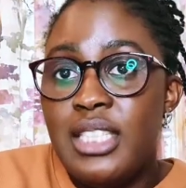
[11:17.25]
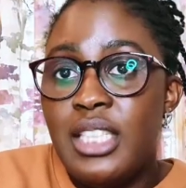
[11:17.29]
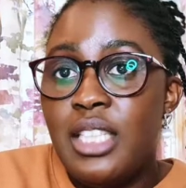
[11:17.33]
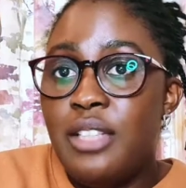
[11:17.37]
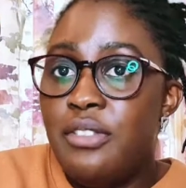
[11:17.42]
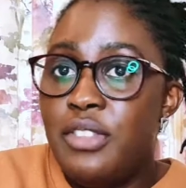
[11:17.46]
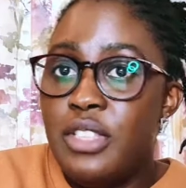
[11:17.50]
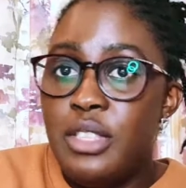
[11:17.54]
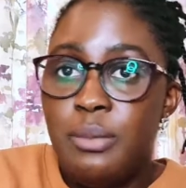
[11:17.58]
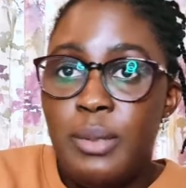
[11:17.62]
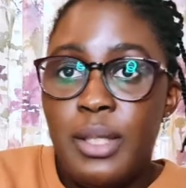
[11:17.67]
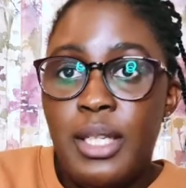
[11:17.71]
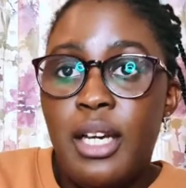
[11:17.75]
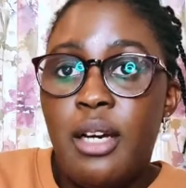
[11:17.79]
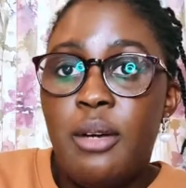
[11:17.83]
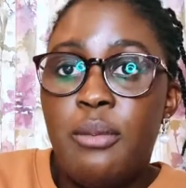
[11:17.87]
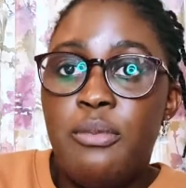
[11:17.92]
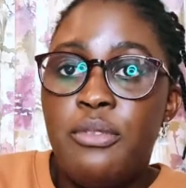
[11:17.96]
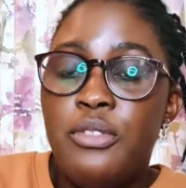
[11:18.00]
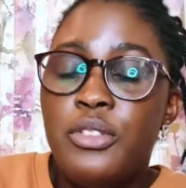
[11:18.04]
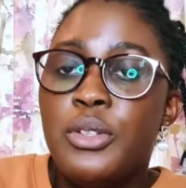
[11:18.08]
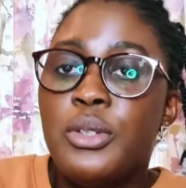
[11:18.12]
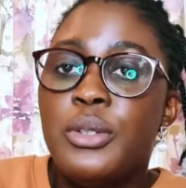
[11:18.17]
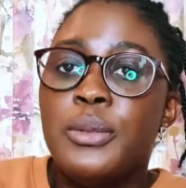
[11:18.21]
If it's been
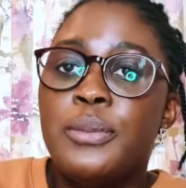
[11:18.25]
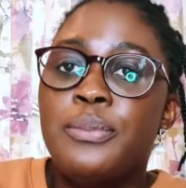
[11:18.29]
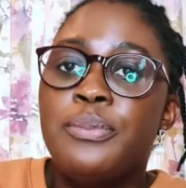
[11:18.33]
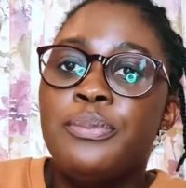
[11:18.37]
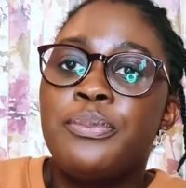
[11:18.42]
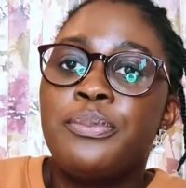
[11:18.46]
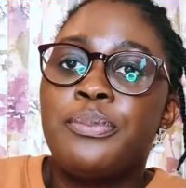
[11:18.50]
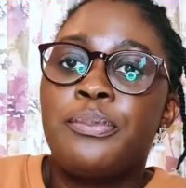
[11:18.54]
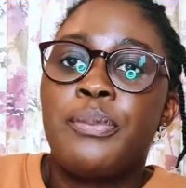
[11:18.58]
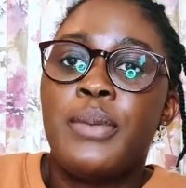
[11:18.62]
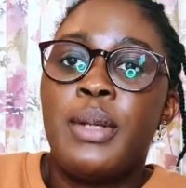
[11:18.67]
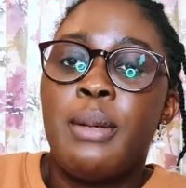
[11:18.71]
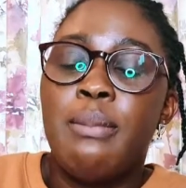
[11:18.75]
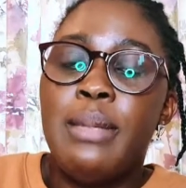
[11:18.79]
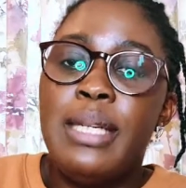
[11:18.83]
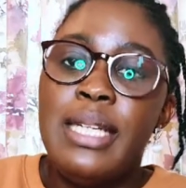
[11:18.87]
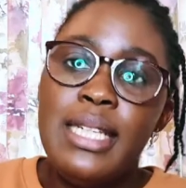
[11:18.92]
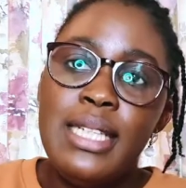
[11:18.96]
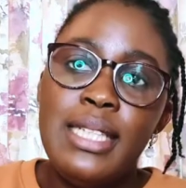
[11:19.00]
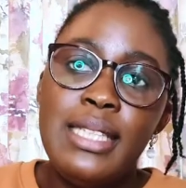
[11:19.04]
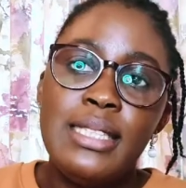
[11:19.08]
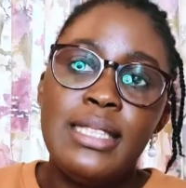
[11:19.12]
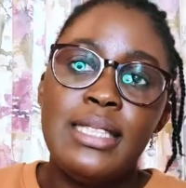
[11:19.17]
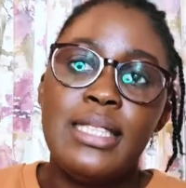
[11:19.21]
helpful,
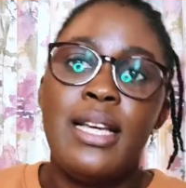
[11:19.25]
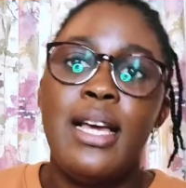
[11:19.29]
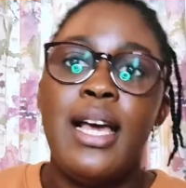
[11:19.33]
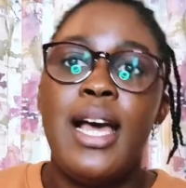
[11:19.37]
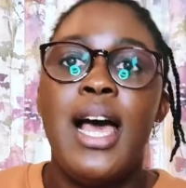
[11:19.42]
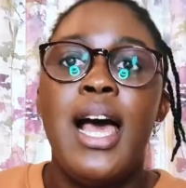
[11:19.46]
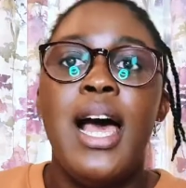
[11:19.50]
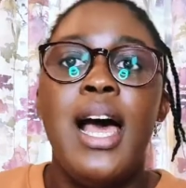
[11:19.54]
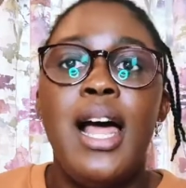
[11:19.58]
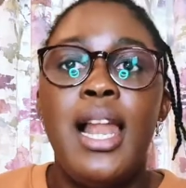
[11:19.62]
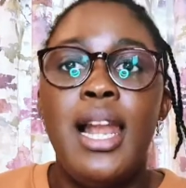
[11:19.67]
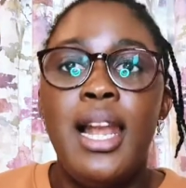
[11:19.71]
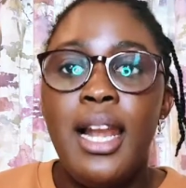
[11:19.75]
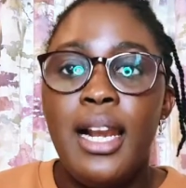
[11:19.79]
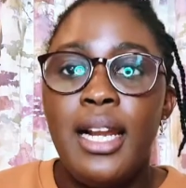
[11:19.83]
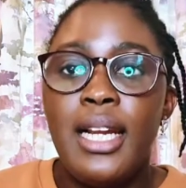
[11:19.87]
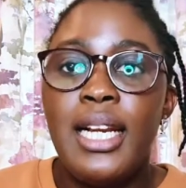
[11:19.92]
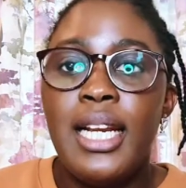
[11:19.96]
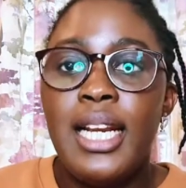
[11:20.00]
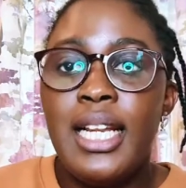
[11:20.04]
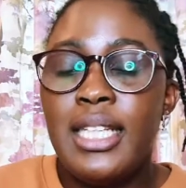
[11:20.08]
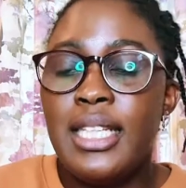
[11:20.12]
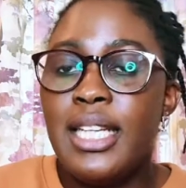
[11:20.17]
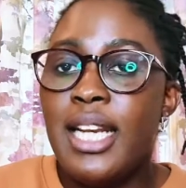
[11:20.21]
please
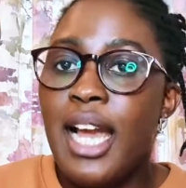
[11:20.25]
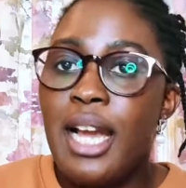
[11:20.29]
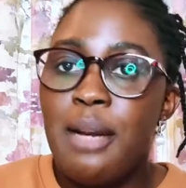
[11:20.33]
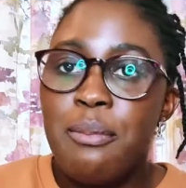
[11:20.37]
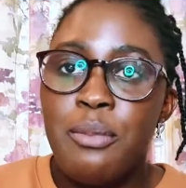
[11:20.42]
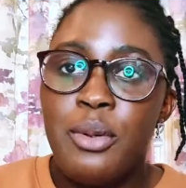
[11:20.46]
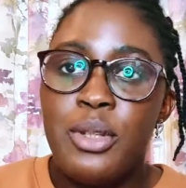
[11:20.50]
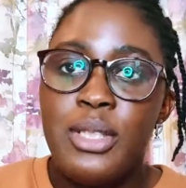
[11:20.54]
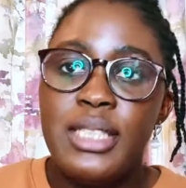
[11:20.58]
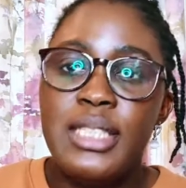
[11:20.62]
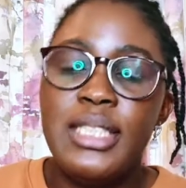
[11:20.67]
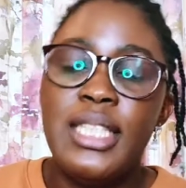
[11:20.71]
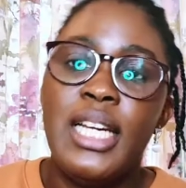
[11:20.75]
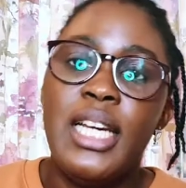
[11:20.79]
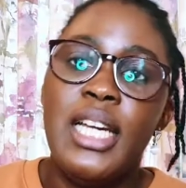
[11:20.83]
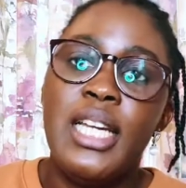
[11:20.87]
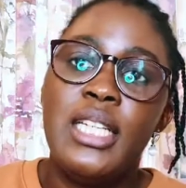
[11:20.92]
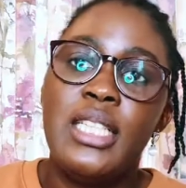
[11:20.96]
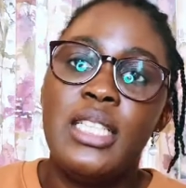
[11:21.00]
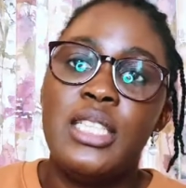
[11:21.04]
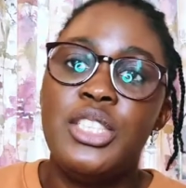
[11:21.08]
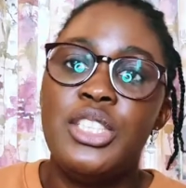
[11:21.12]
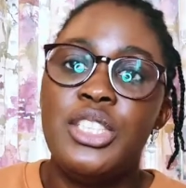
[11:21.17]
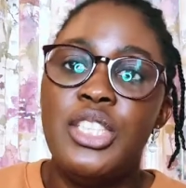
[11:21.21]
click the like
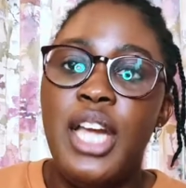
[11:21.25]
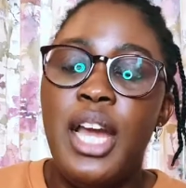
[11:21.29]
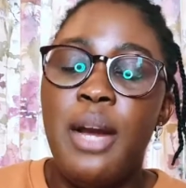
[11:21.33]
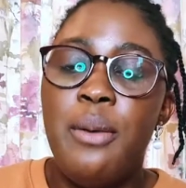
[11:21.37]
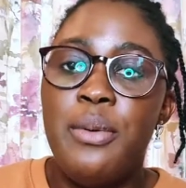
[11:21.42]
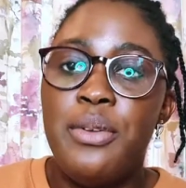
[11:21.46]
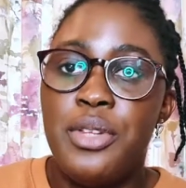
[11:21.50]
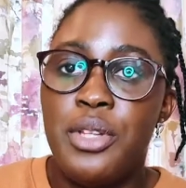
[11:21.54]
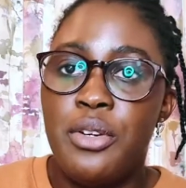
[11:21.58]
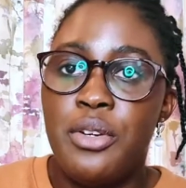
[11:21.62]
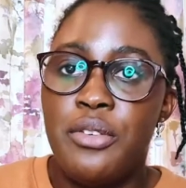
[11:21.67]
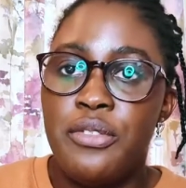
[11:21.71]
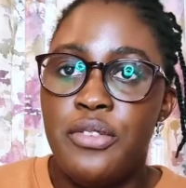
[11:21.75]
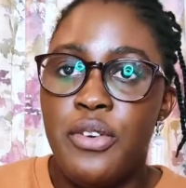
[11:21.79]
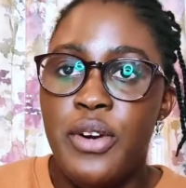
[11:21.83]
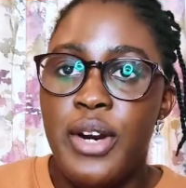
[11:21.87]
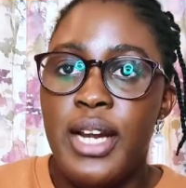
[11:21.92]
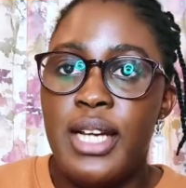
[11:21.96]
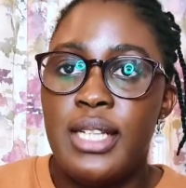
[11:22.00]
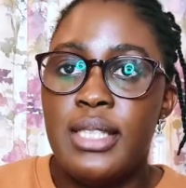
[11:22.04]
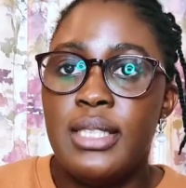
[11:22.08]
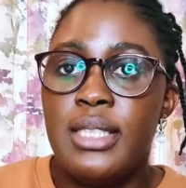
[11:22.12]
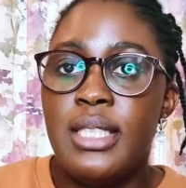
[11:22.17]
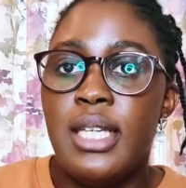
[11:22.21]
button, share with your
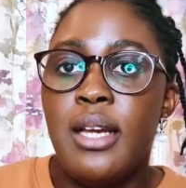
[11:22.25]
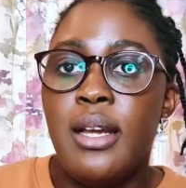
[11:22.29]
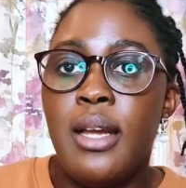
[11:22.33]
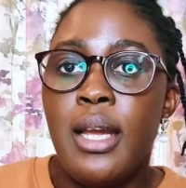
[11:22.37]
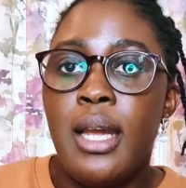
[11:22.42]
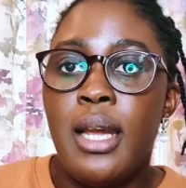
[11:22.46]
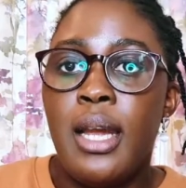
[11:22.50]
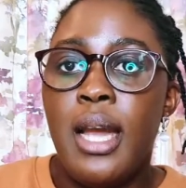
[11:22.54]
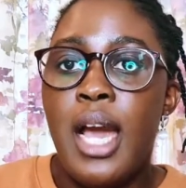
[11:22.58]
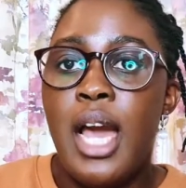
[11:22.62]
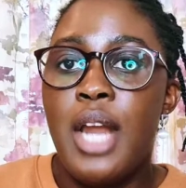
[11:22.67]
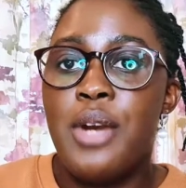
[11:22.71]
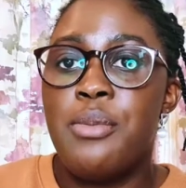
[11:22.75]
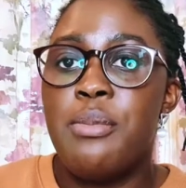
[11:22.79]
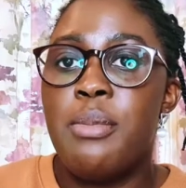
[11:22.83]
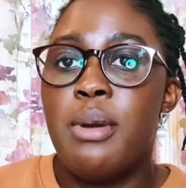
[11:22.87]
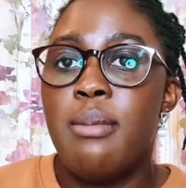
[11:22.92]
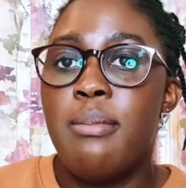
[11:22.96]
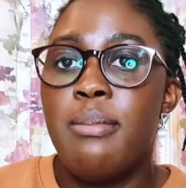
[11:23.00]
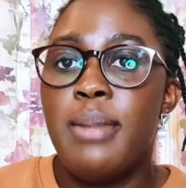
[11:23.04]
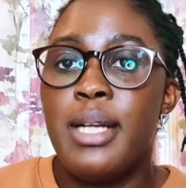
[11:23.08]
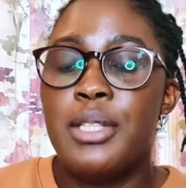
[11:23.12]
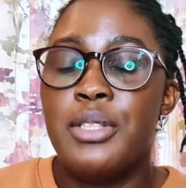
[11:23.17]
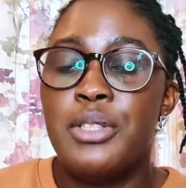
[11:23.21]
friends, and
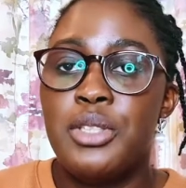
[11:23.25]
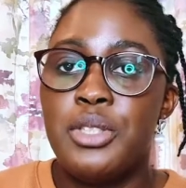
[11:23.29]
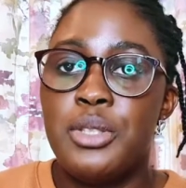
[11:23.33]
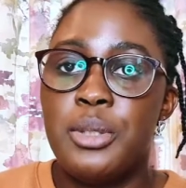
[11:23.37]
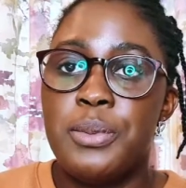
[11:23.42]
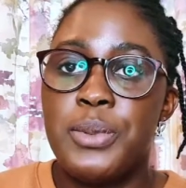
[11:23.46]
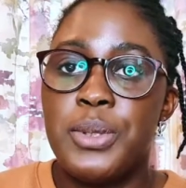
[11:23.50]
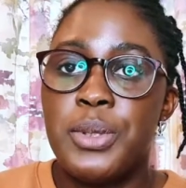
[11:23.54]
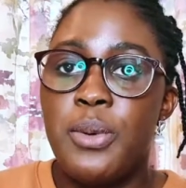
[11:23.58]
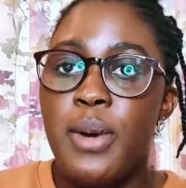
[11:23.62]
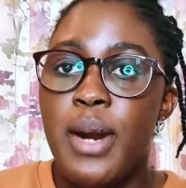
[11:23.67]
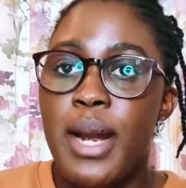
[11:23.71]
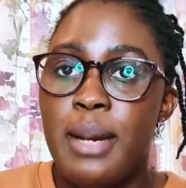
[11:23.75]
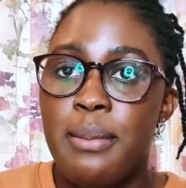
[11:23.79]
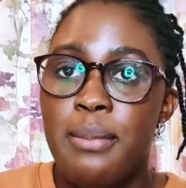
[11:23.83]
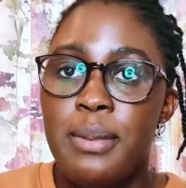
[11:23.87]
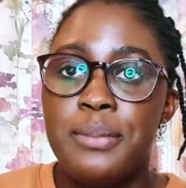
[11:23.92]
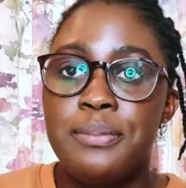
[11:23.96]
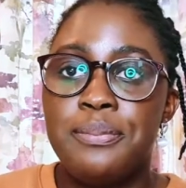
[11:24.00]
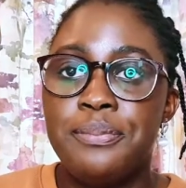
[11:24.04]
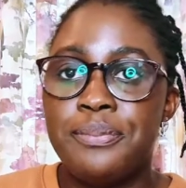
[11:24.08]
remember to subscribe.